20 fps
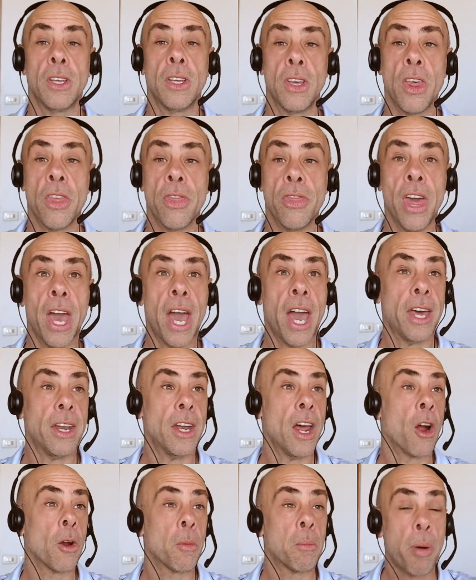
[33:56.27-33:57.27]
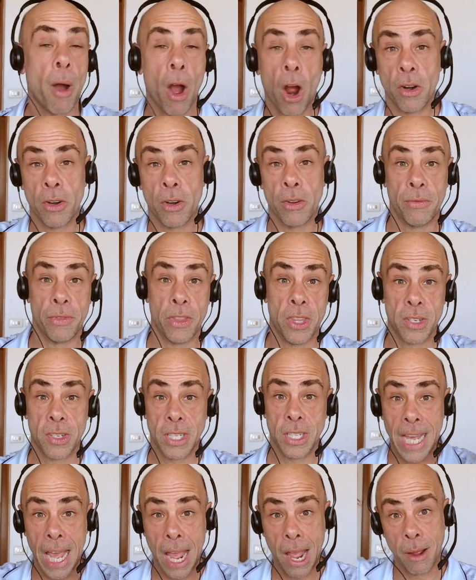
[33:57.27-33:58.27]
that are part of this
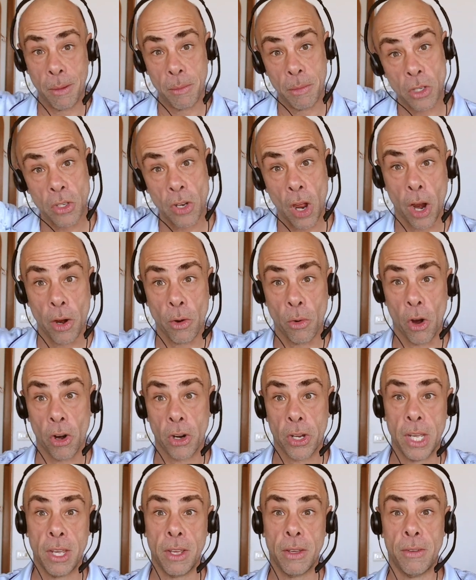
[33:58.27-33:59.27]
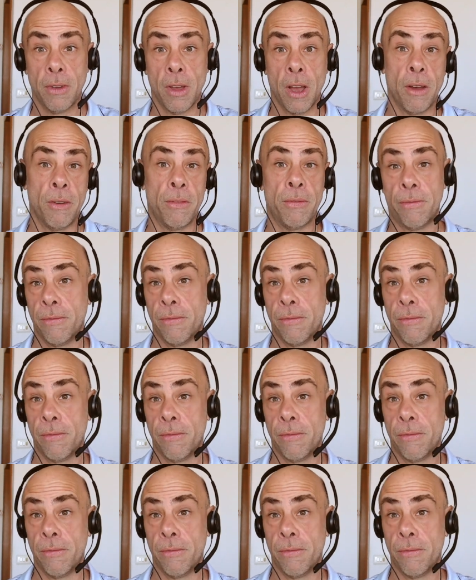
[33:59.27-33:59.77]
game, this hierarchy of